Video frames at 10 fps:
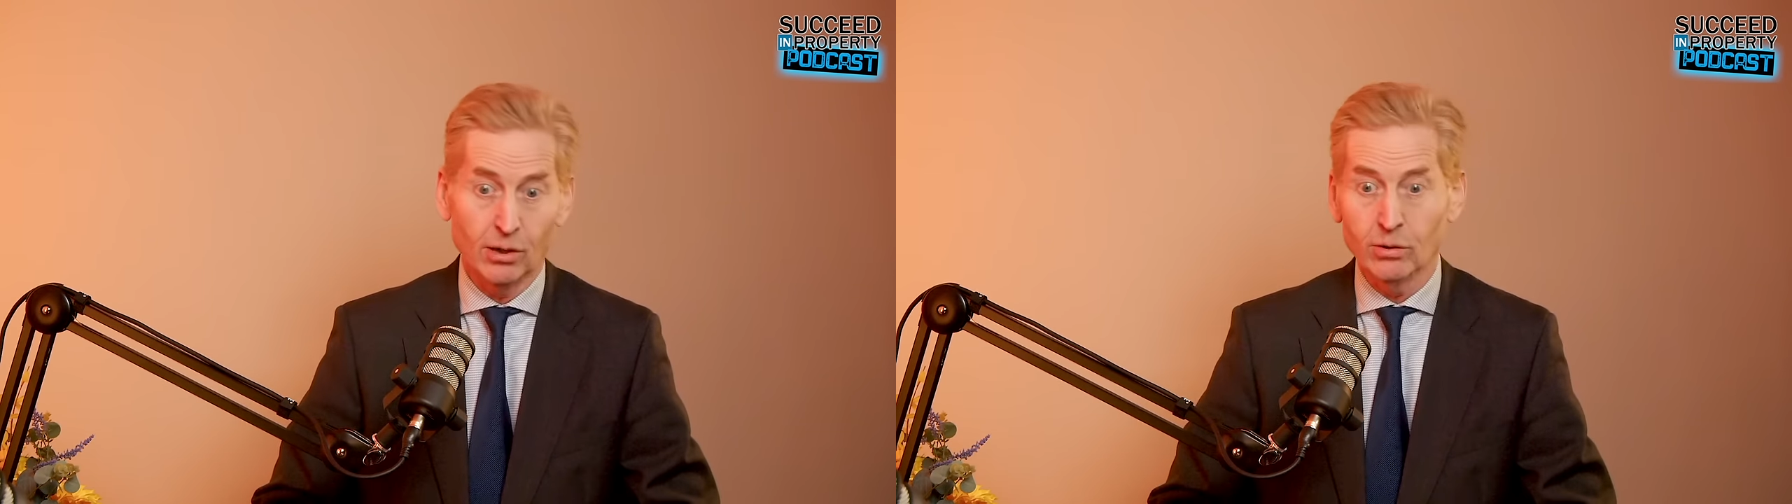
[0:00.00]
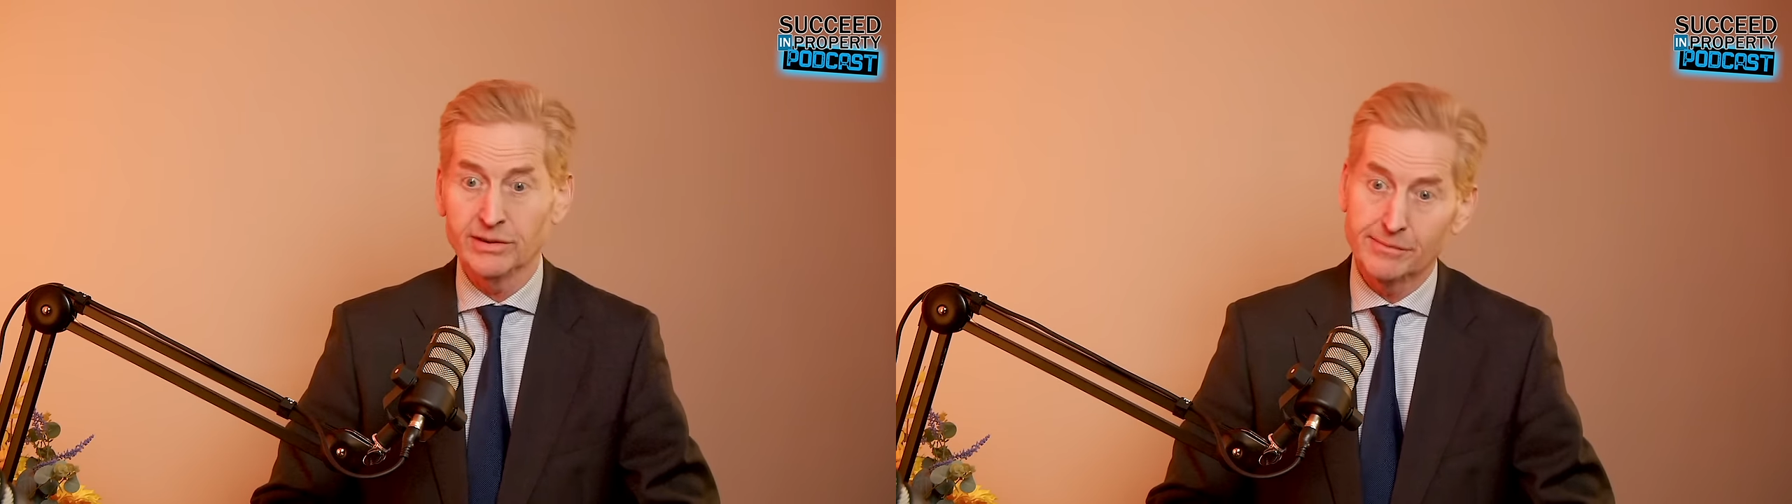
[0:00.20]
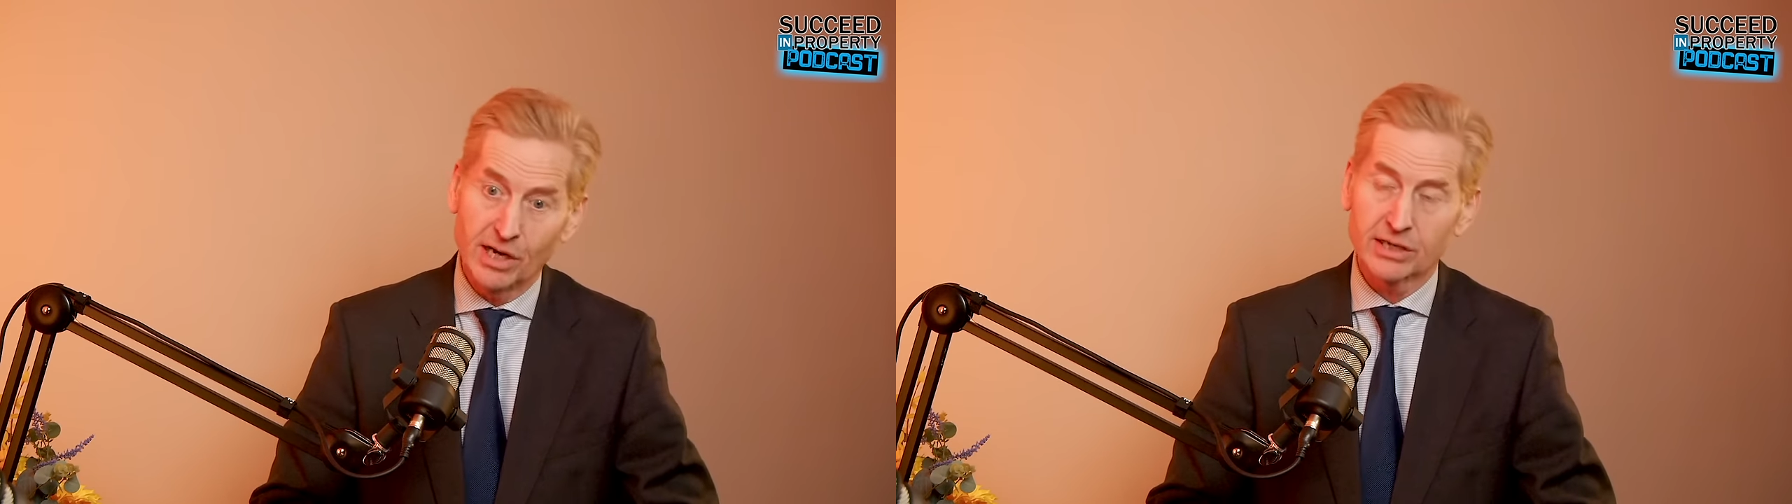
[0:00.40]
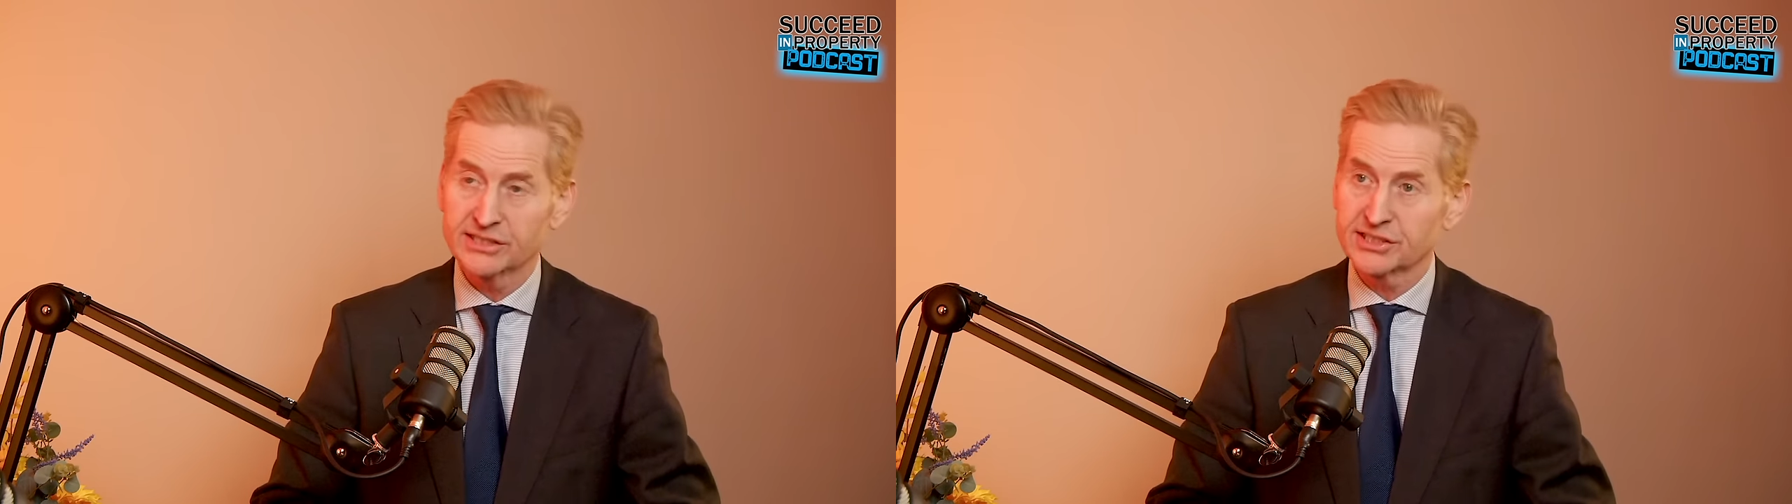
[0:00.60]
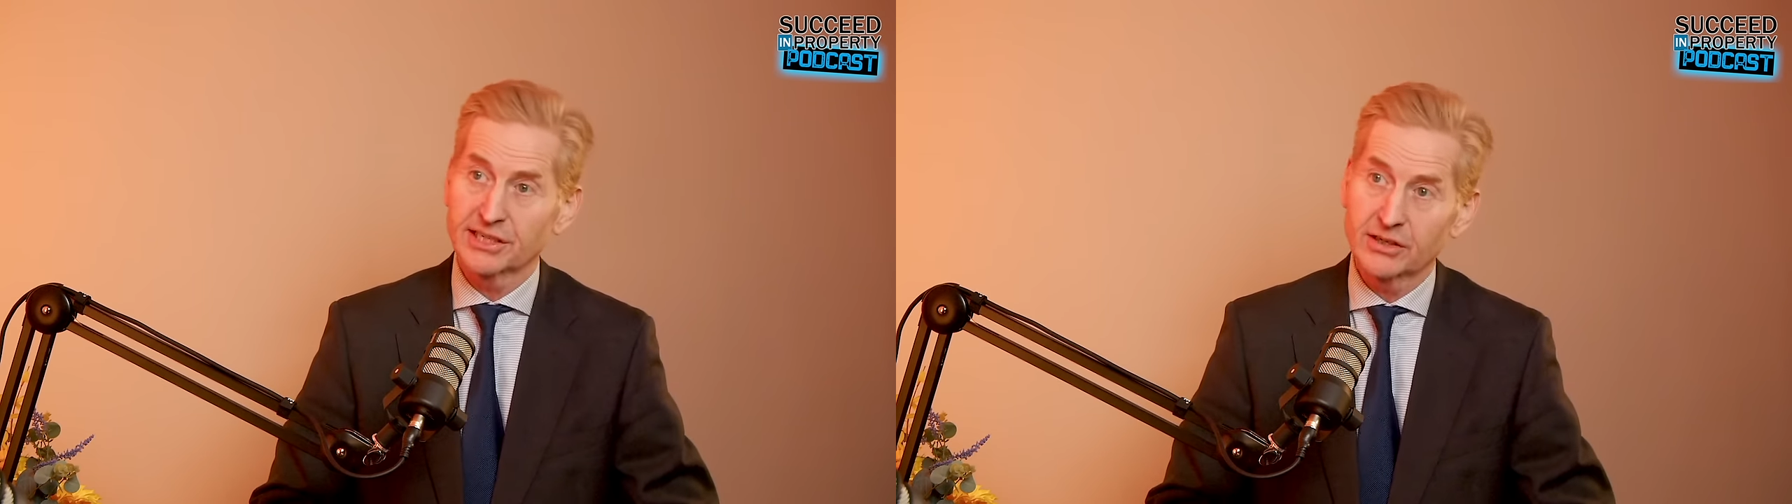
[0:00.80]
oh, the
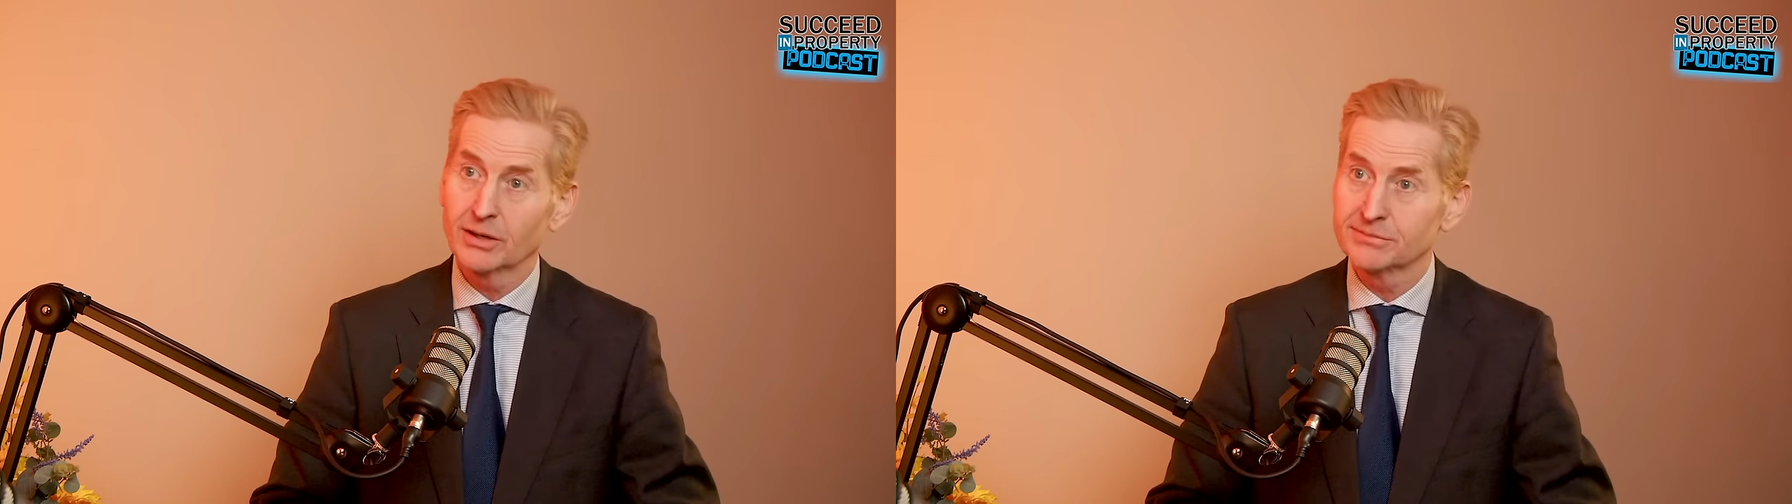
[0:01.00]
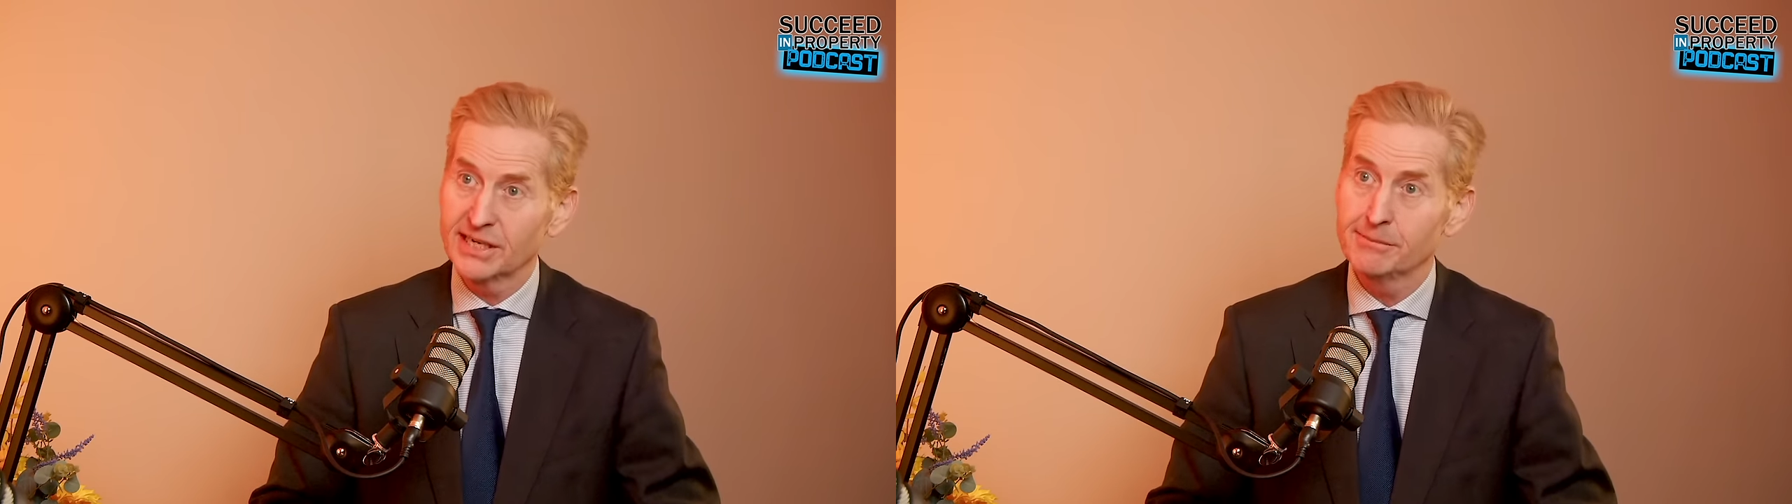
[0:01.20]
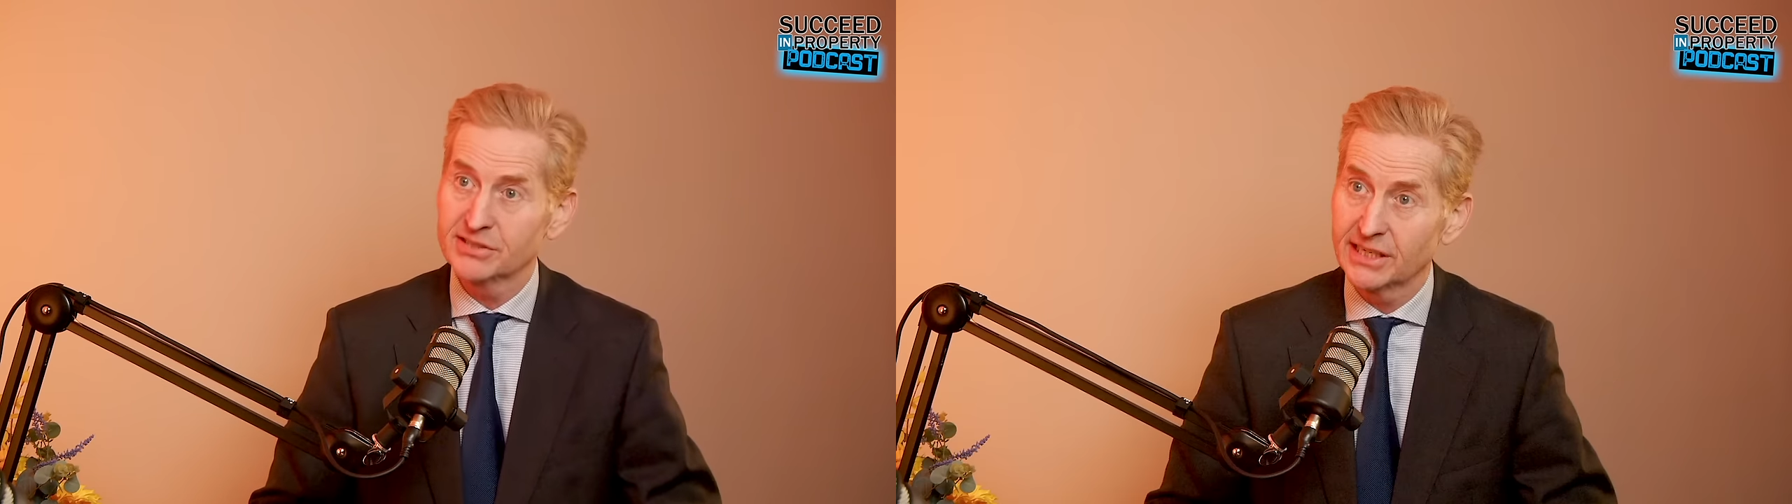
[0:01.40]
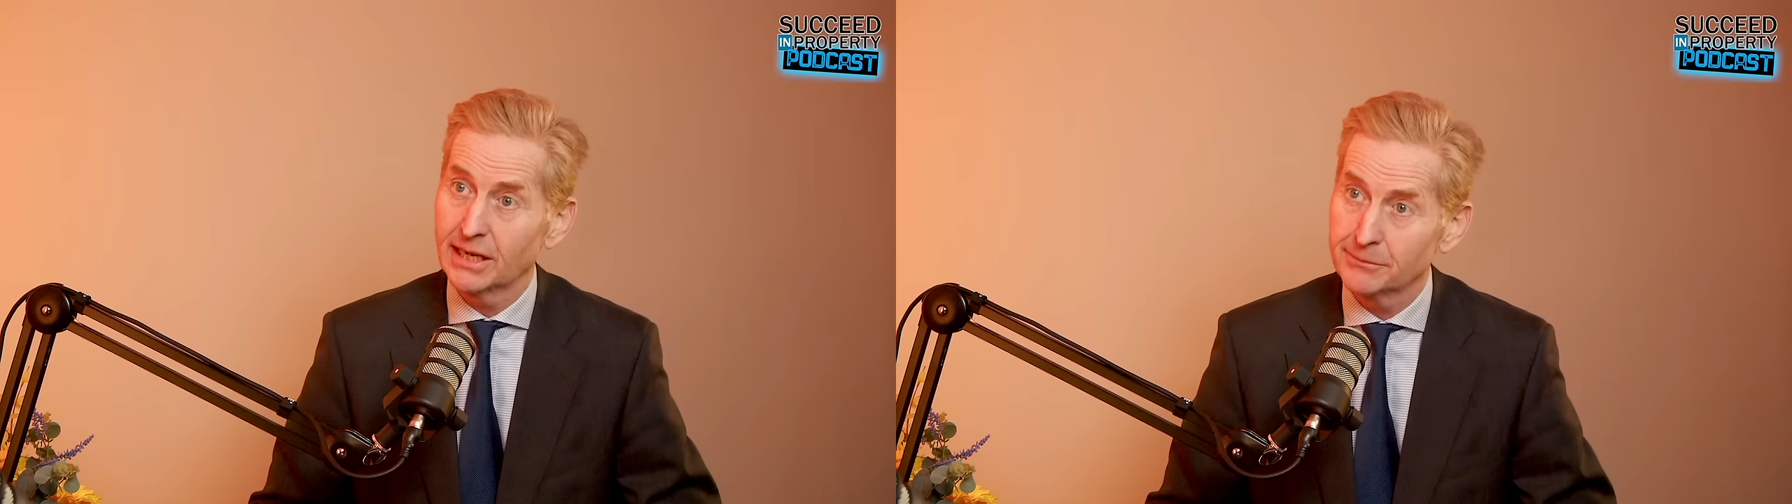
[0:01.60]
market's going to go up 10%.